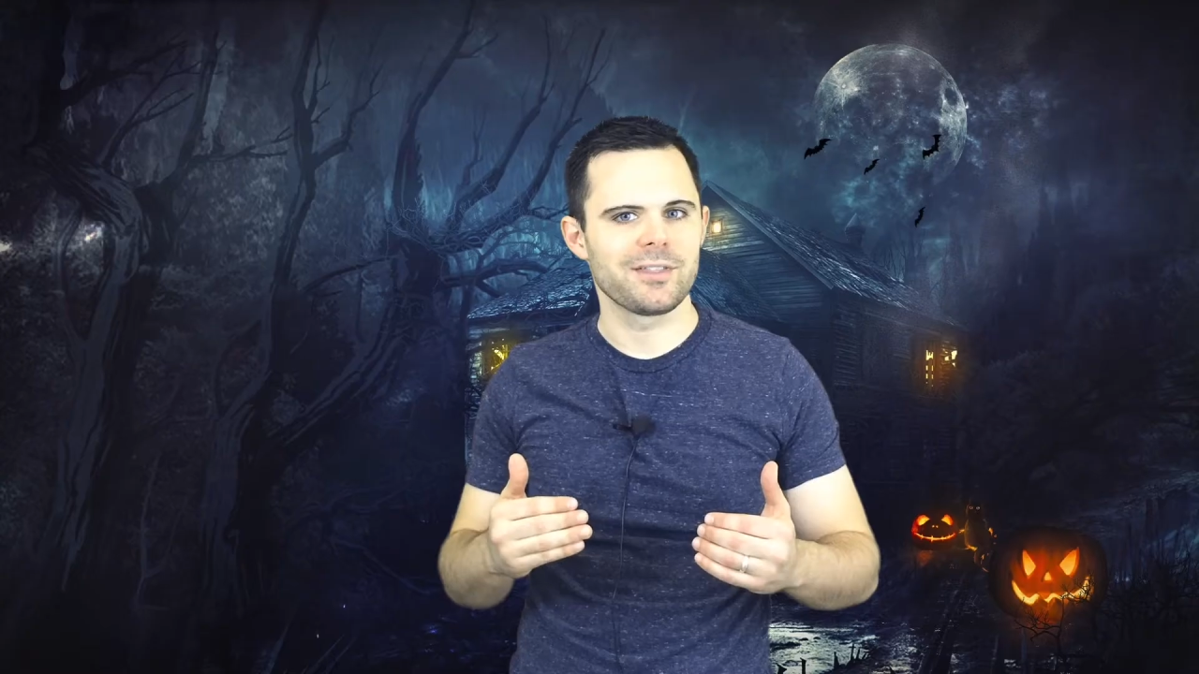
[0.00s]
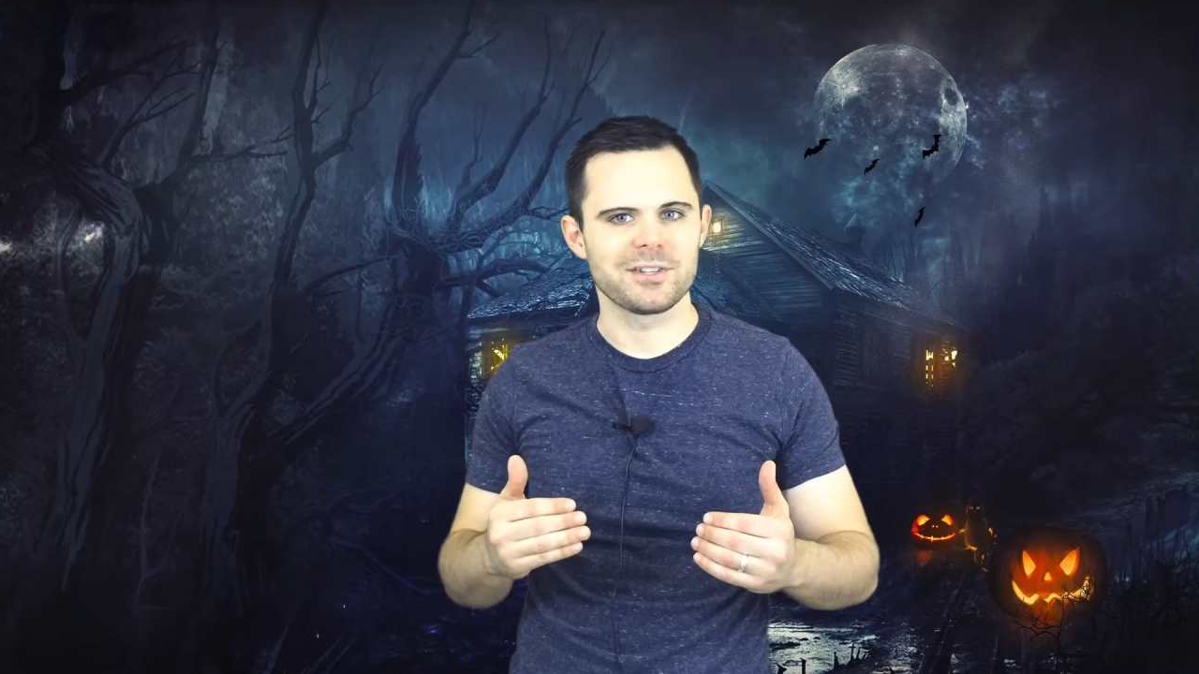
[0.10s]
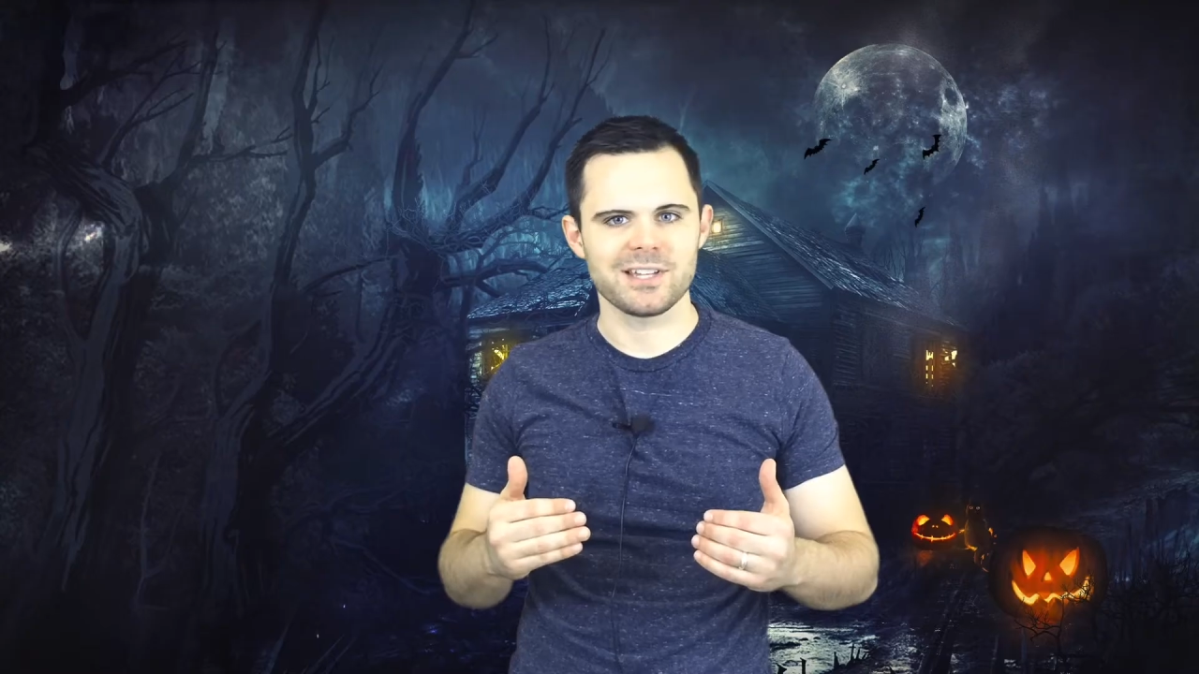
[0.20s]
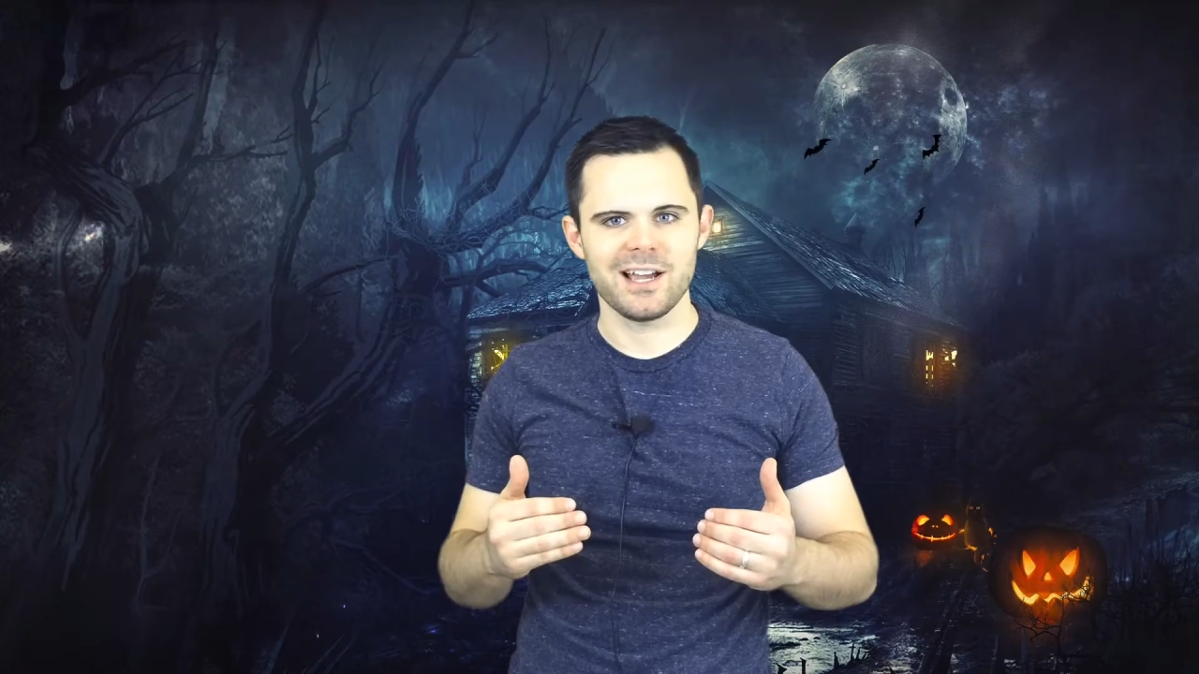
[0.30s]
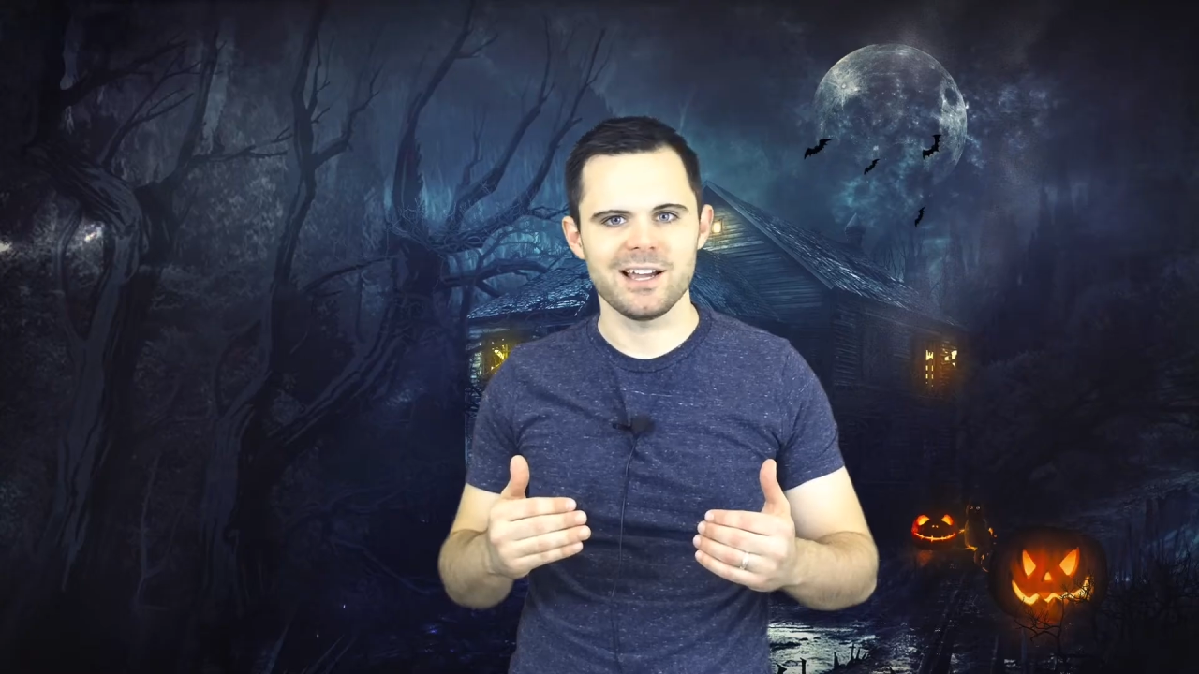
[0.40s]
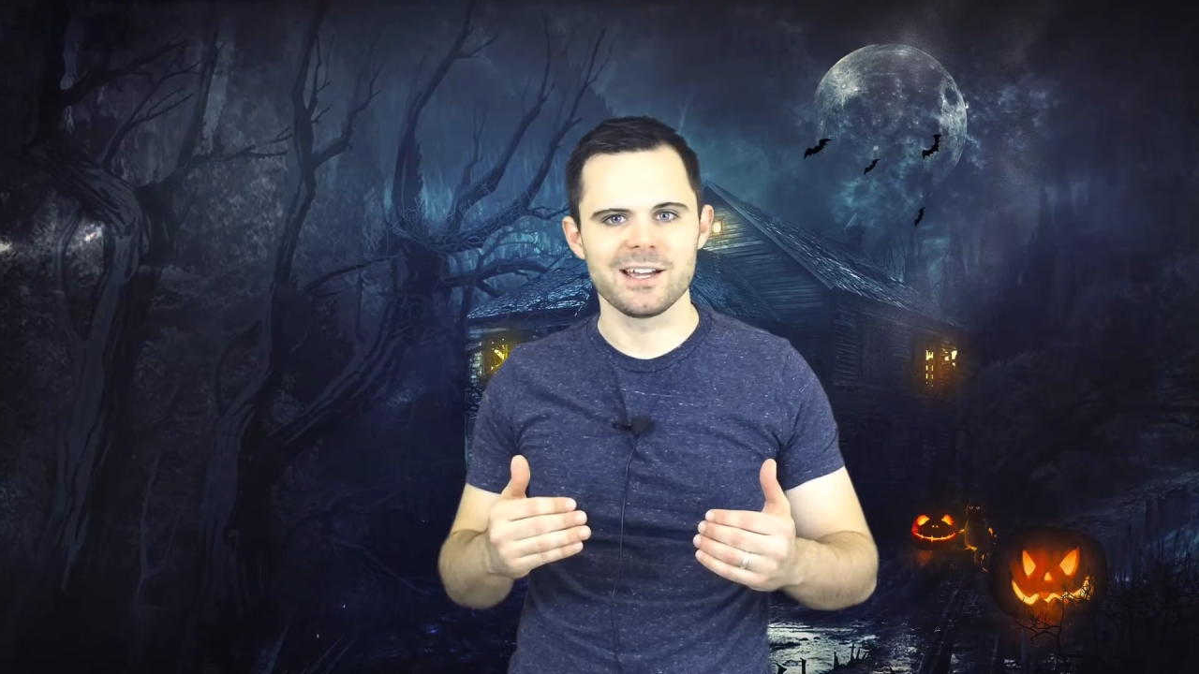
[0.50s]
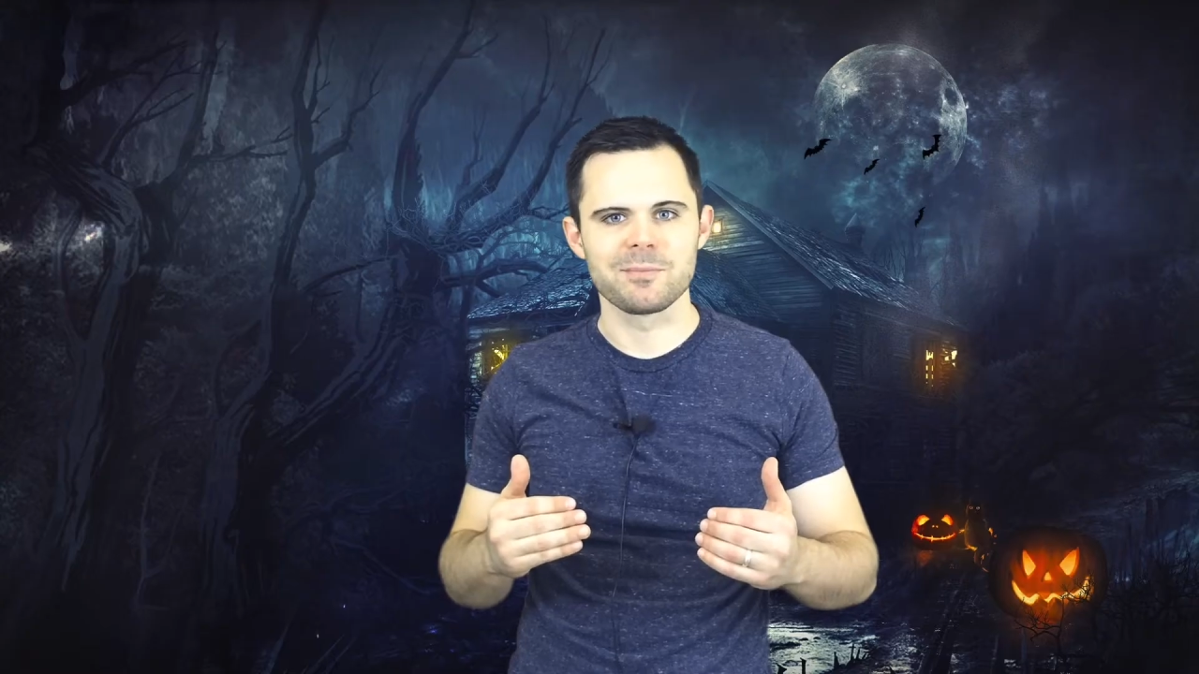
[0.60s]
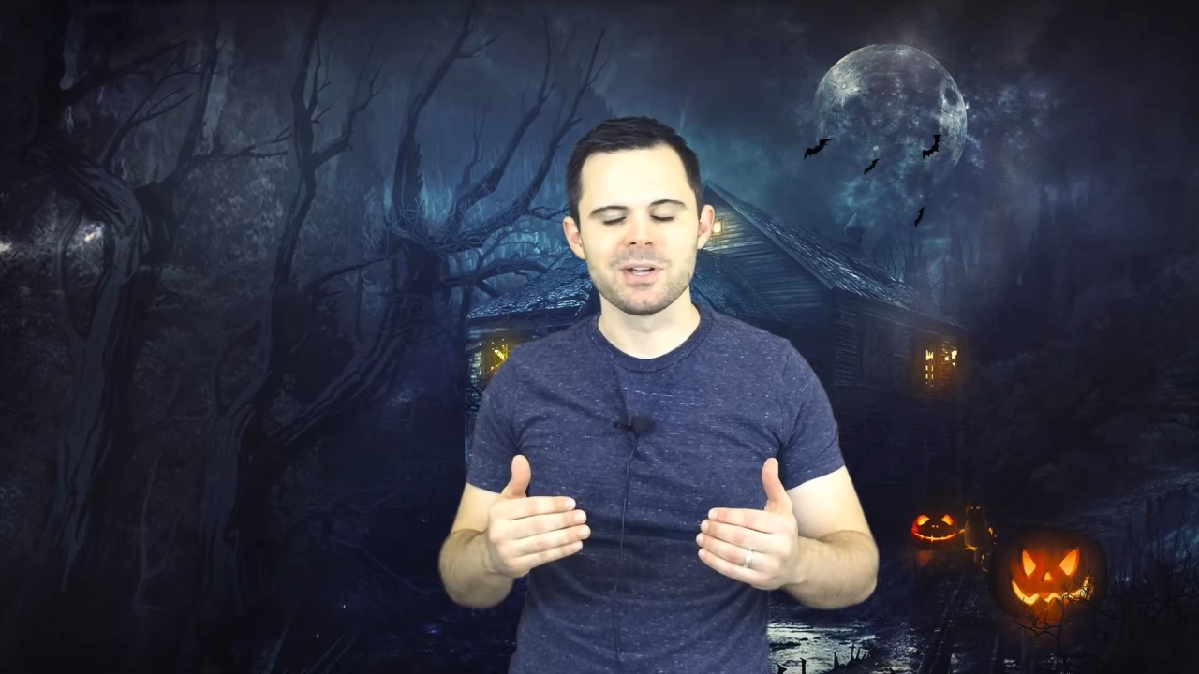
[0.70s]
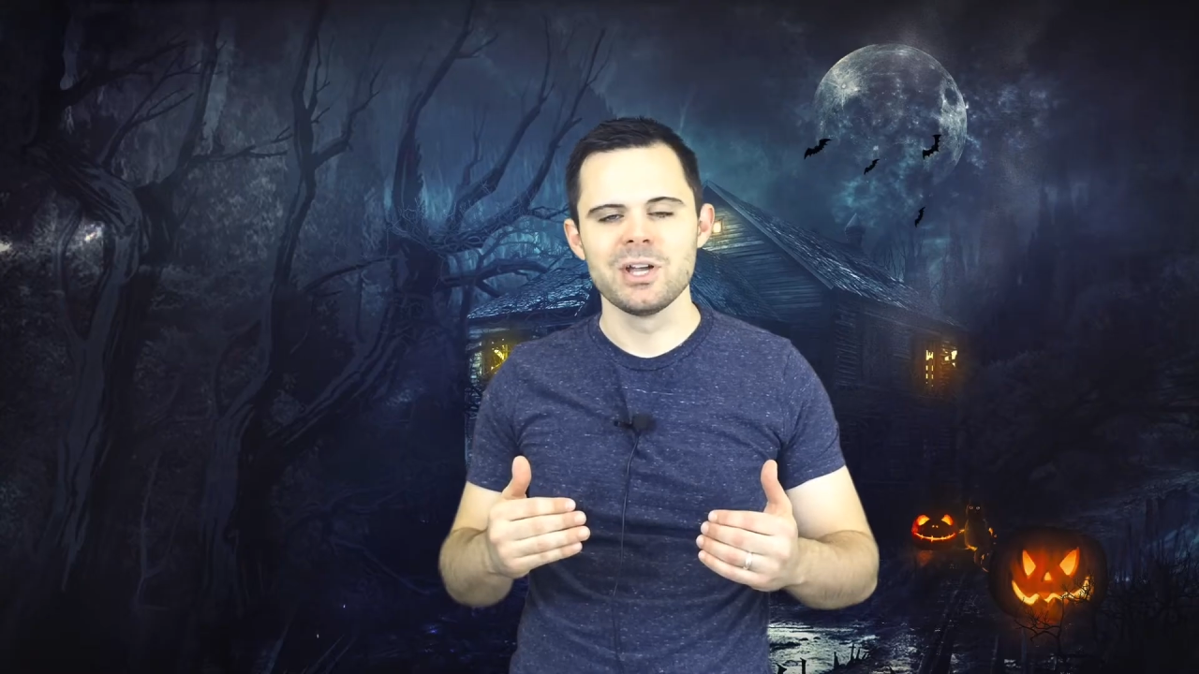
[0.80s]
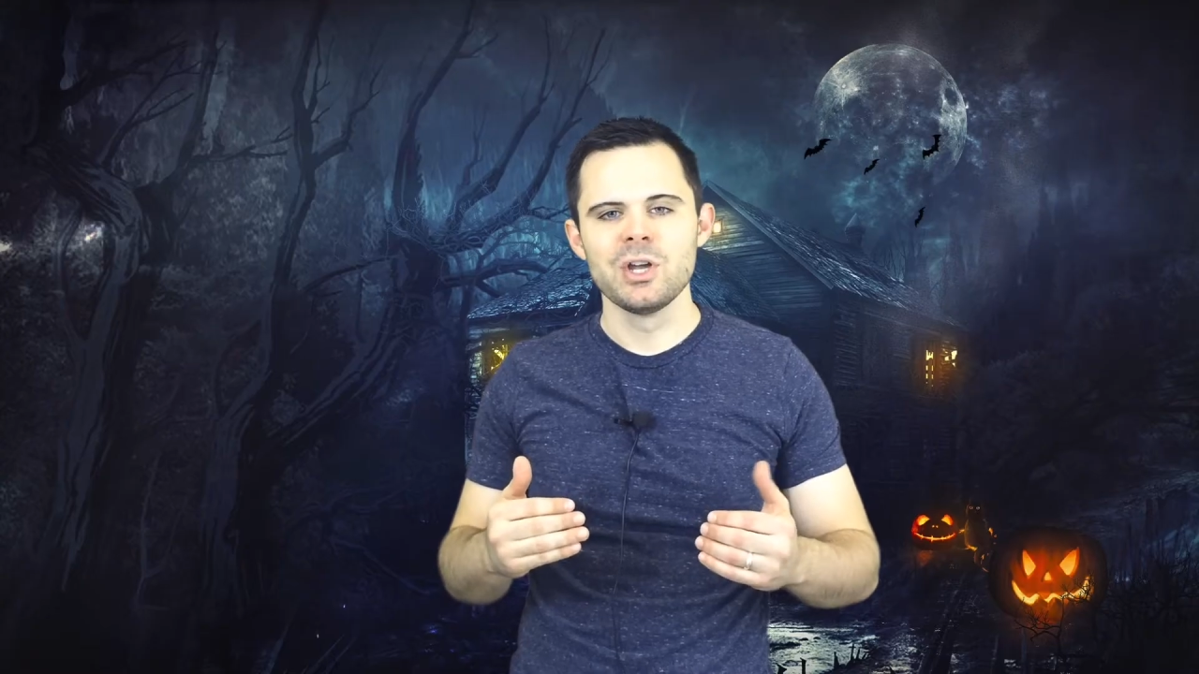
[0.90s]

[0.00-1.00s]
at the time